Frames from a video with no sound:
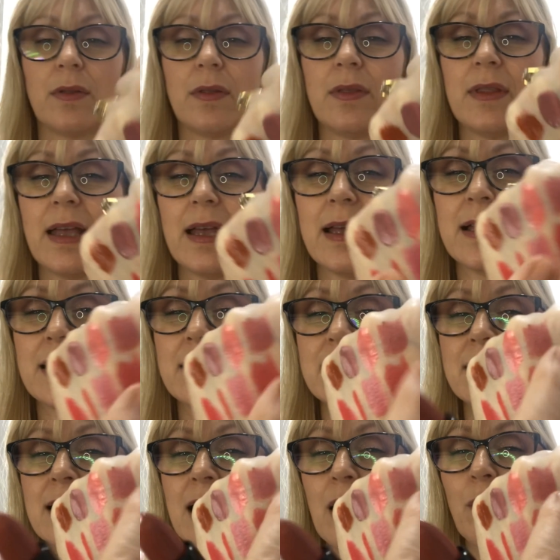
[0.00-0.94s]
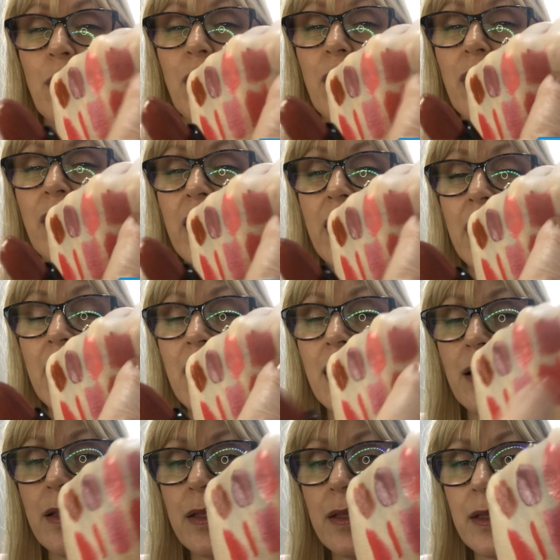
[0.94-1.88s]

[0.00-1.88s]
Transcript: It is that one there.